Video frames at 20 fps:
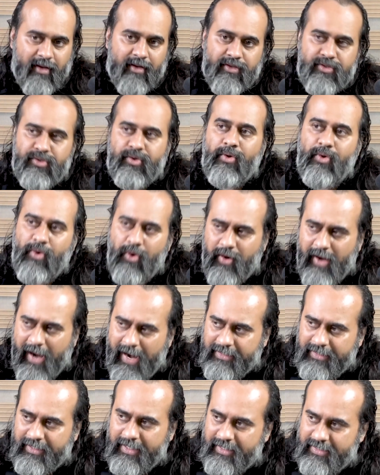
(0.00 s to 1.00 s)
So
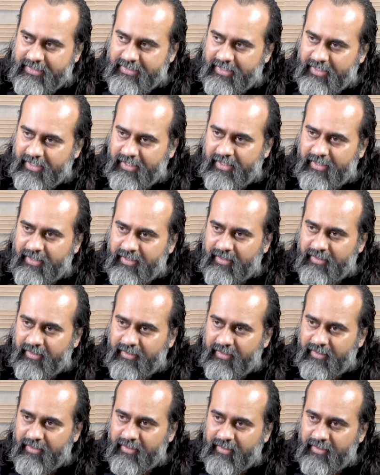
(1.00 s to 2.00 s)
look at the result
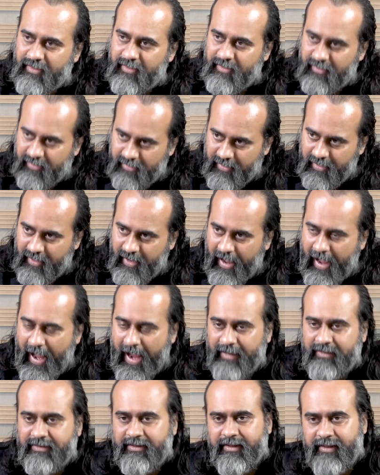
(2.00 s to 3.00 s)

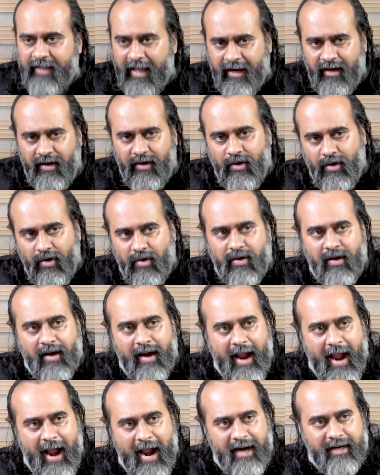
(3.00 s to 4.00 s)
and then look
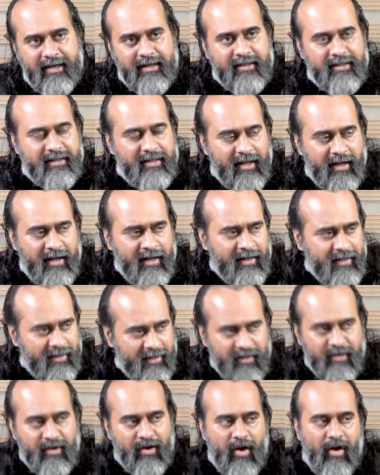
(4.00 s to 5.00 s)
at the
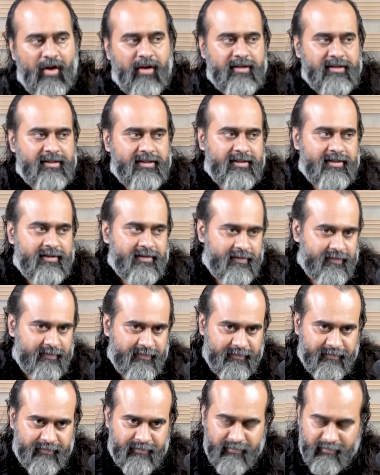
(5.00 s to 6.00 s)
cause.
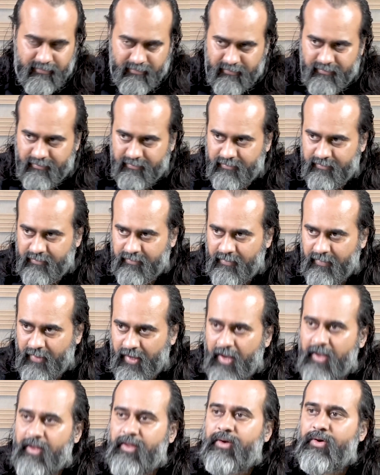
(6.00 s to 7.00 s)

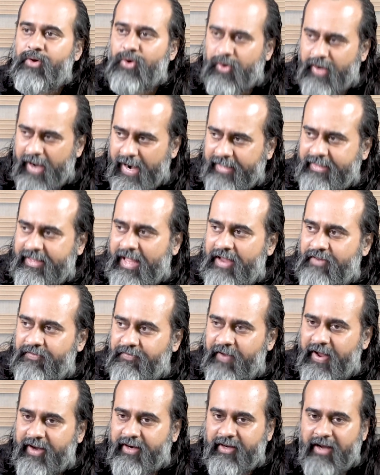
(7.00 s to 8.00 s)
Look at the
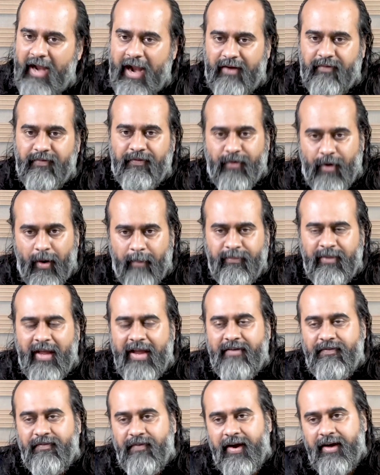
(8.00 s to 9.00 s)
effect, and from
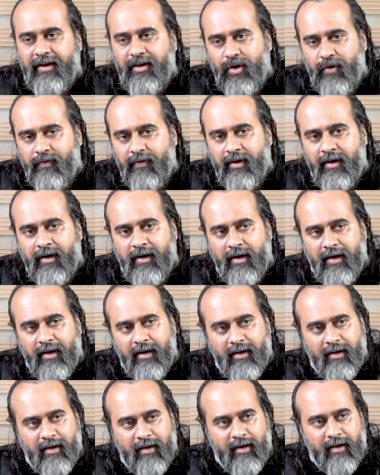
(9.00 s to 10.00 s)
the effect you will
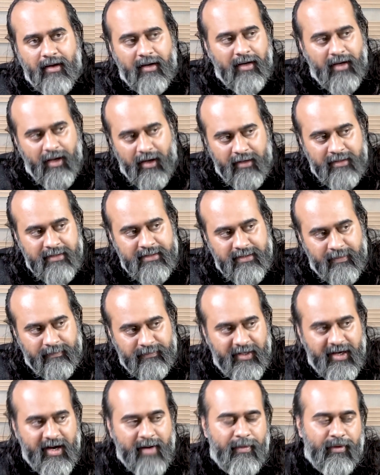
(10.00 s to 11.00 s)
learn
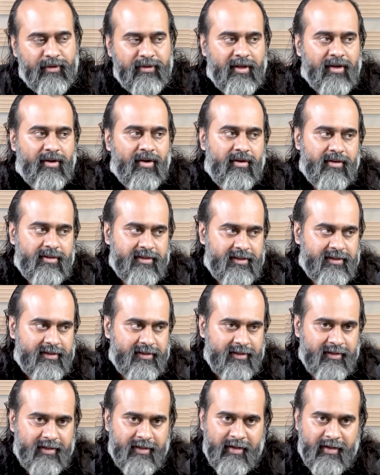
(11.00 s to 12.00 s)
something about the cause.